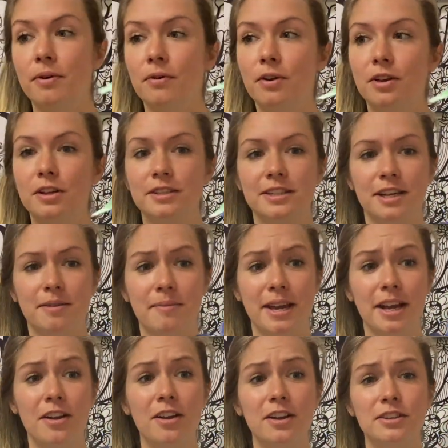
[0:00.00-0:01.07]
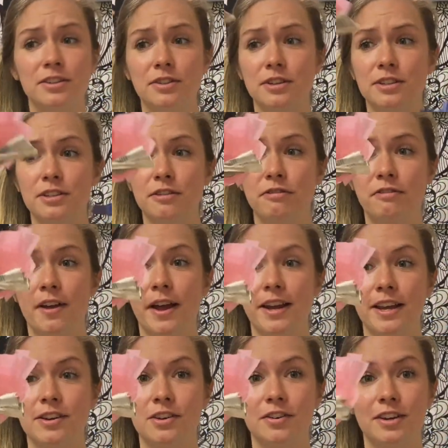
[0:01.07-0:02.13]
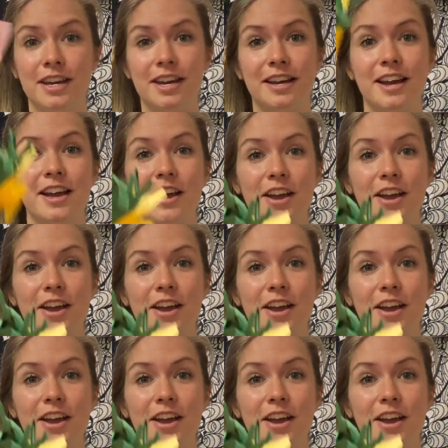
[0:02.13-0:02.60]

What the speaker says: rolls and make all sorts of fun and unique